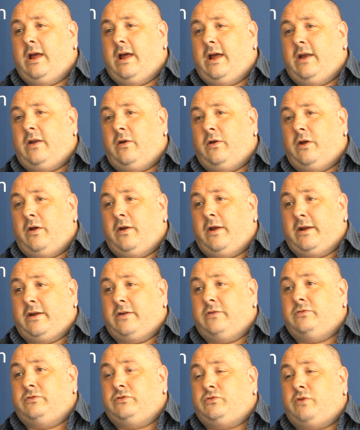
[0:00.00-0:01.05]
and I know they
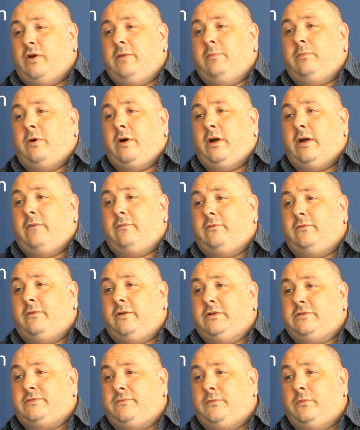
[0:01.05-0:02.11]
can train my other
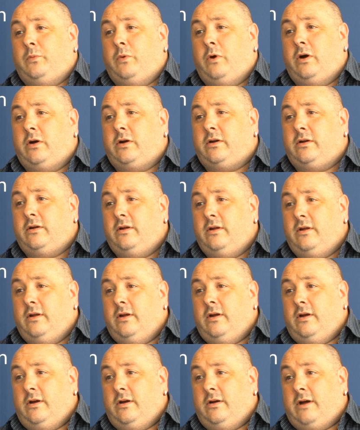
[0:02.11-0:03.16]
fellas from work
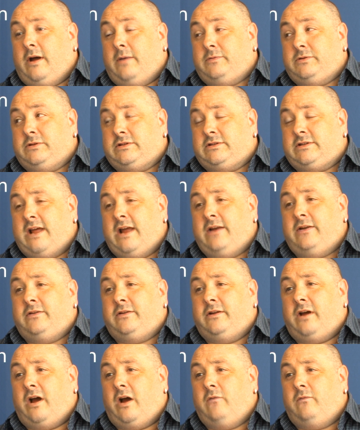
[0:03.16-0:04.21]
up to the standard
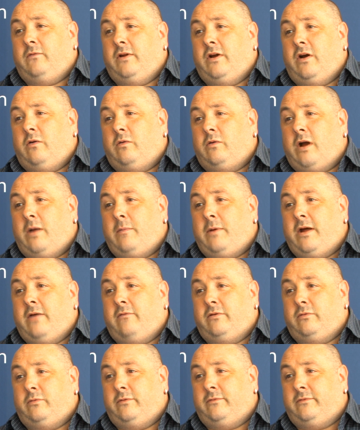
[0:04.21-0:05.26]
that hopefully I'll come out
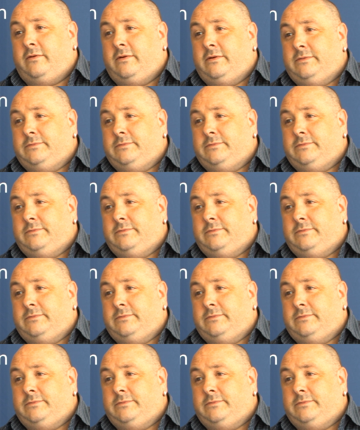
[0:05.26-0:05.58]
of it with.